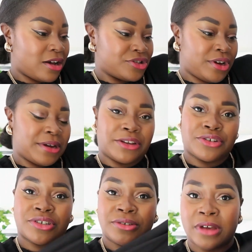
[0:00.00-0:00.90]
I'll show you.
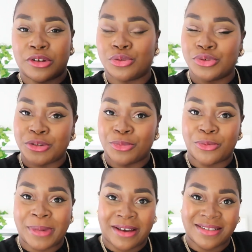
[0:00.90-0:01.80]
I'll talk to you
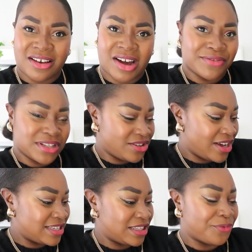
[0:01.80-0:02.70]
more about kind of the
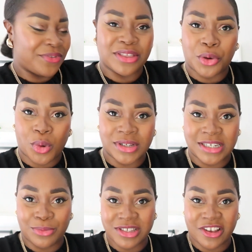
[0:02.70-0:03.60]
sizing, the fit, the
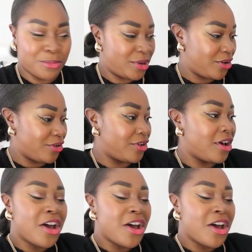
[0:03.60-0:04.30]
quality once I've put it on.